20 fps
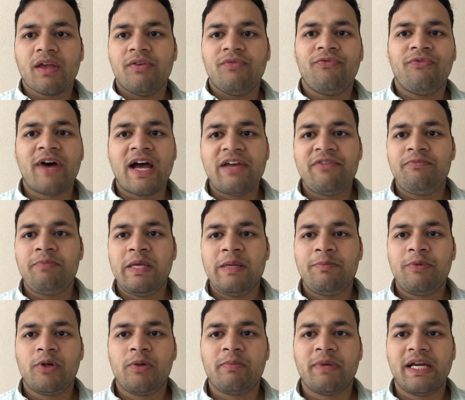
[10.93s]
five
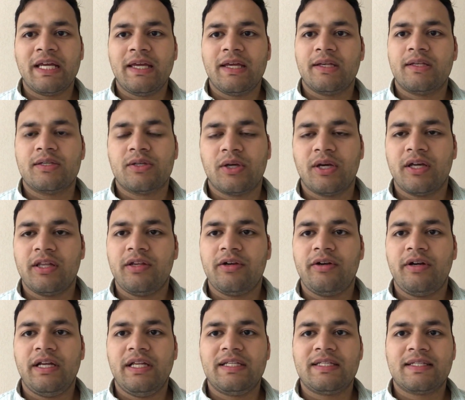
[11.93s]
people might get
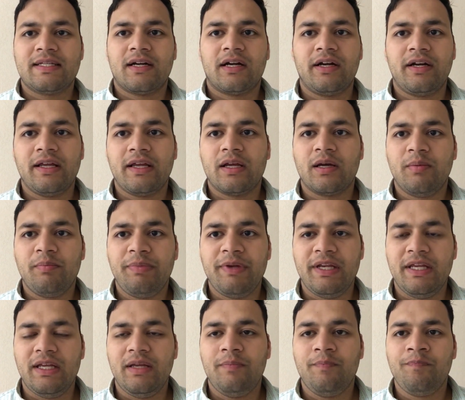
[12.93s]
together and start a
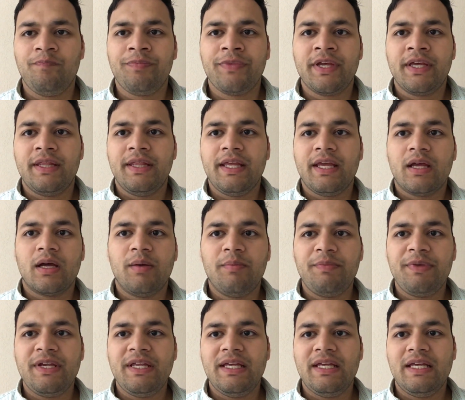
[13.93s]
company. The
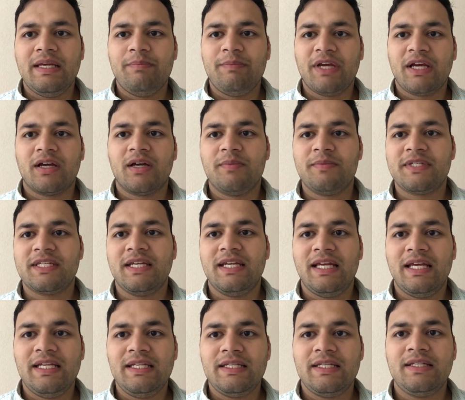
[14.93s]
company becomes an
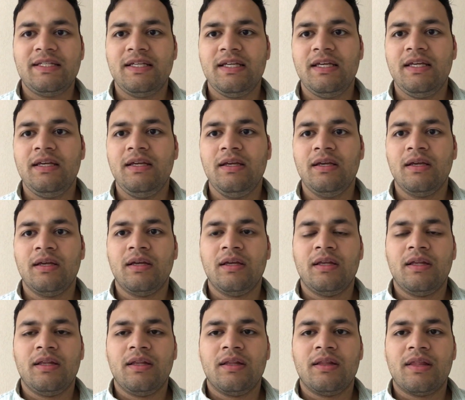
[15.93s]
entity
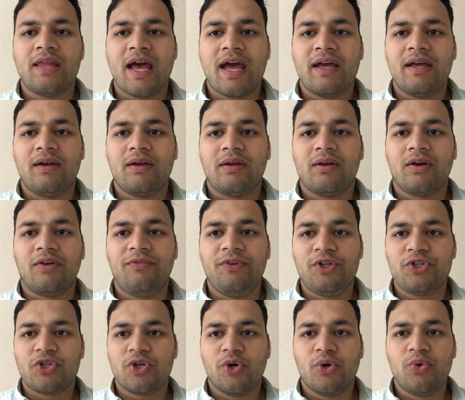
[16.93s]
that of
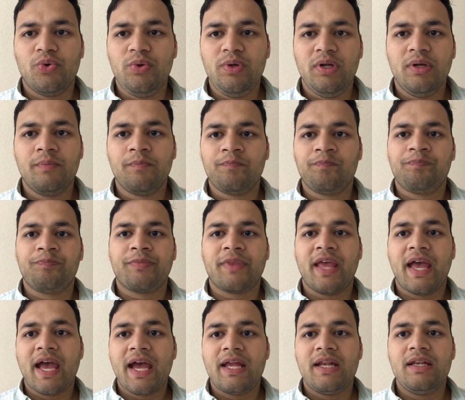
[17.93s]
its own,
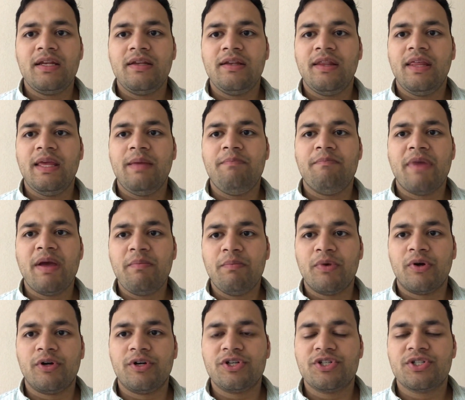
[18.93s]
and the
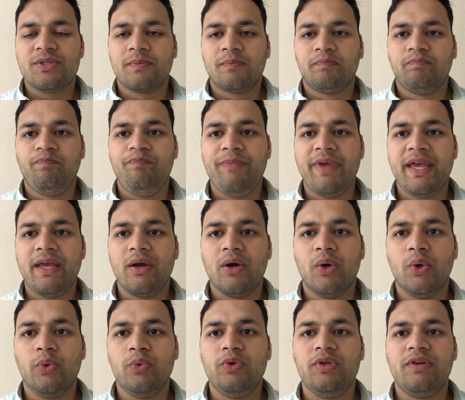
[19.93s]
members may
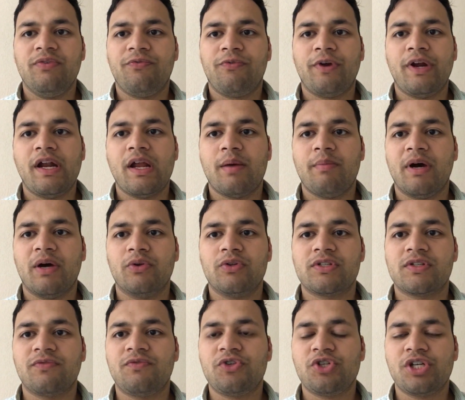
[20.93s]
own different
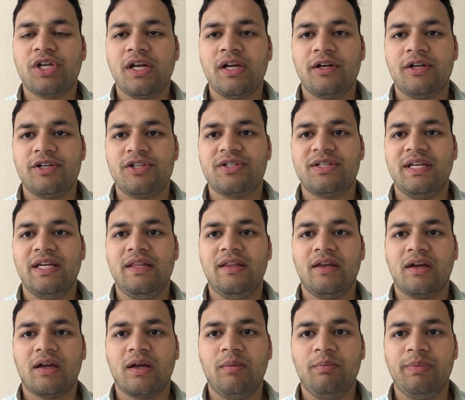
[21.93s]
amounts of shares in
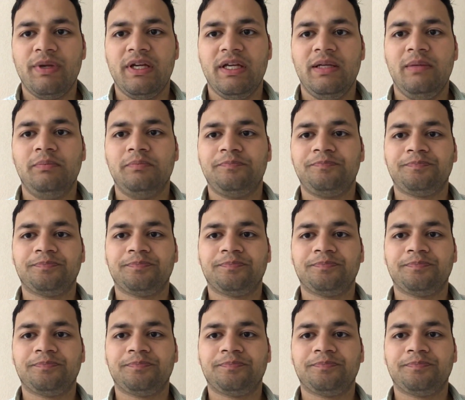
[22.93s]
the company.